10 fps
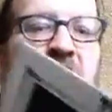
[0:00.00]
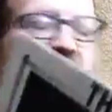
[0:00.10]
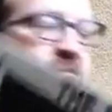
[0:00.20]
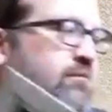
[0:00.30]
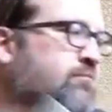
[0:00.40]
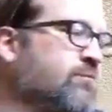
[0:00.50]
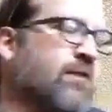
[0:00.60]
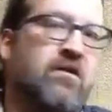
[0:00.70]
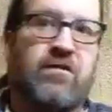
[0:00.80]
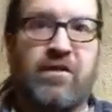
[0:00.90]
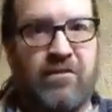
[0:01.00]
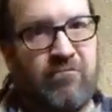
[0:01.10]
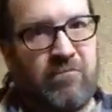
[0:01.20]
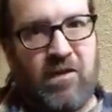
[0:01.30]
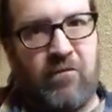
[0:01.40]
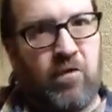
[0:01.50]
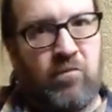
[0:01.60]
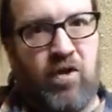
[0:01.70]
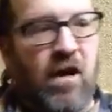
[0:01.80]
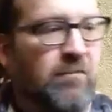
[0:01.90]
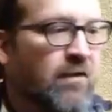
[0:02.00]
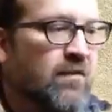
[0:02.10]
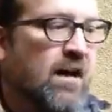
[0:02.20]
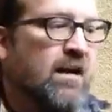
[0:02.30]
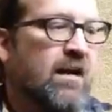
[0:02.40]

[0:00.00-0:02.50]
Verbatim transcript: Haven't found an affordable copy of that.